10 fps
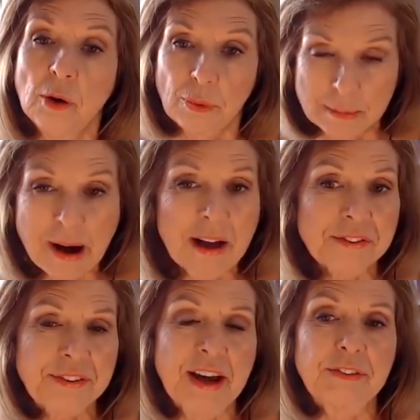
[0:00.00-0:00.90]
We must
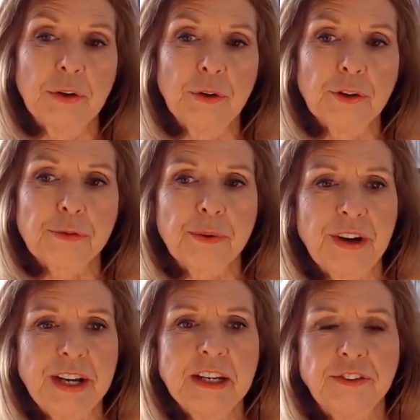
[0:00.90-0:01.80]
have laws
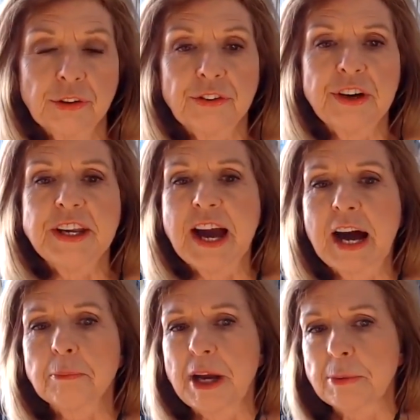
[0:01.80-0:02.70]
preventing children and young
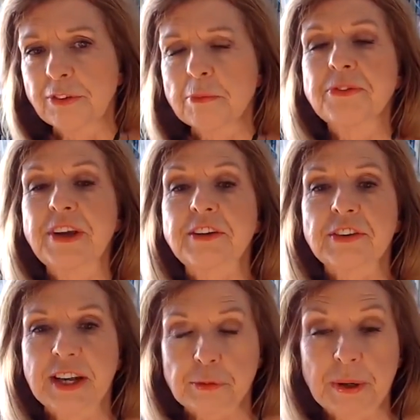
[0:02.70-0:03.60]
people from sexual
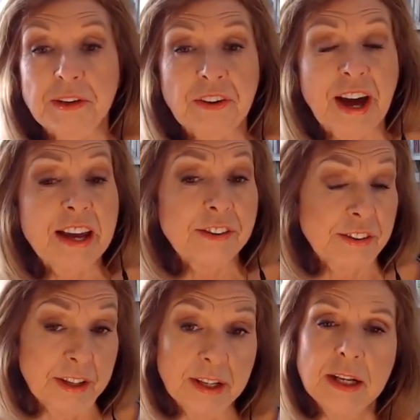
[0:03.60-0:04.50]
exploitation
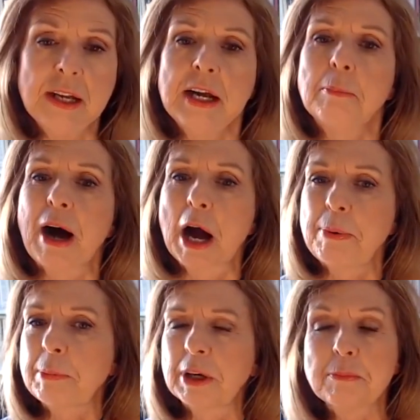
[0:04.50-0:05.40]
by
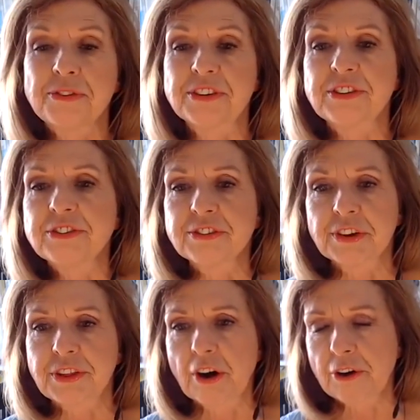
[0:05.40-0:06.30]
people in positions of
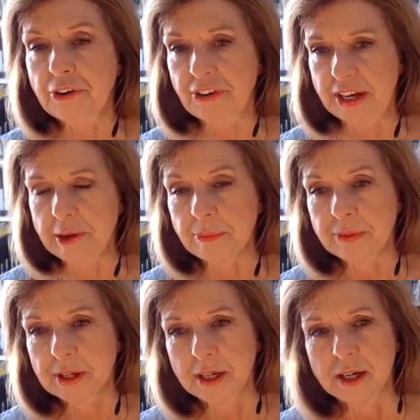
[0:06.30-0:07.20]
authority.
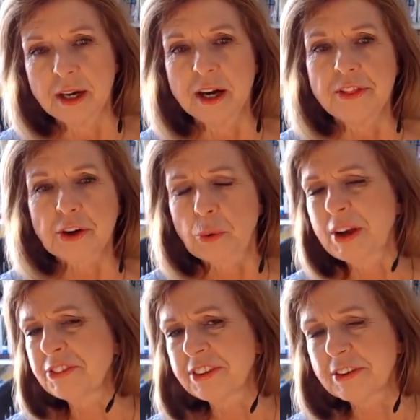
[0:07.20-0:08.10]
The
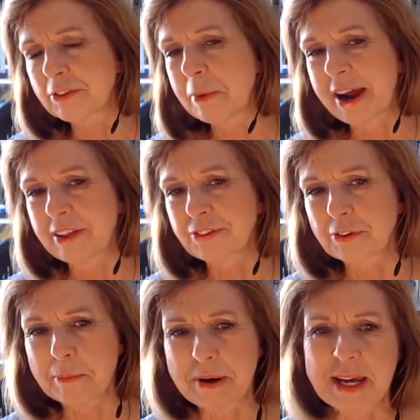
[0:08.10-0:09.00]
question that remains for
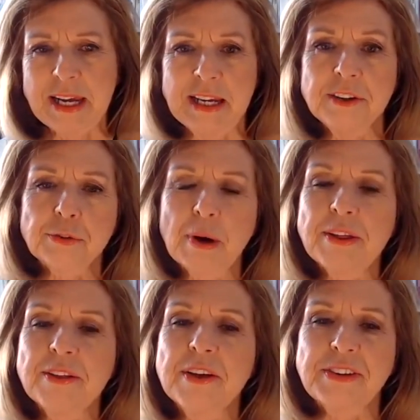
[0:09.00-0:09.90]
me is whether
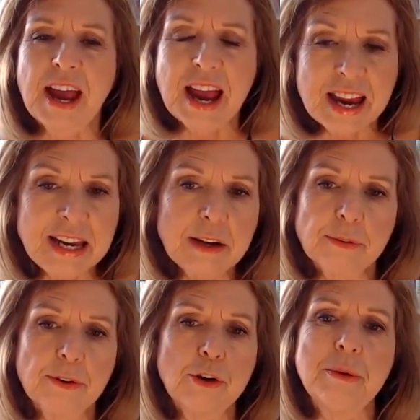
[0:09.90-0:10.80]
there's any
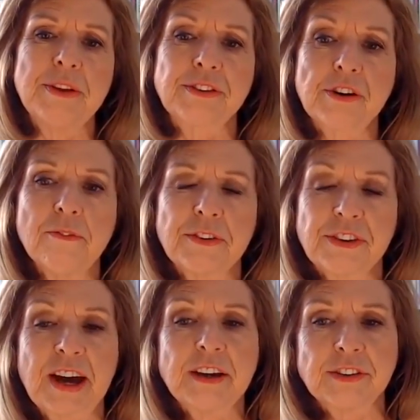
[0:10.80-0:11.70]
room in this
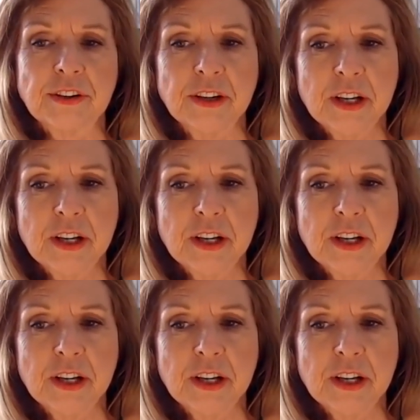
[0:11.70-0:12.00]
conversation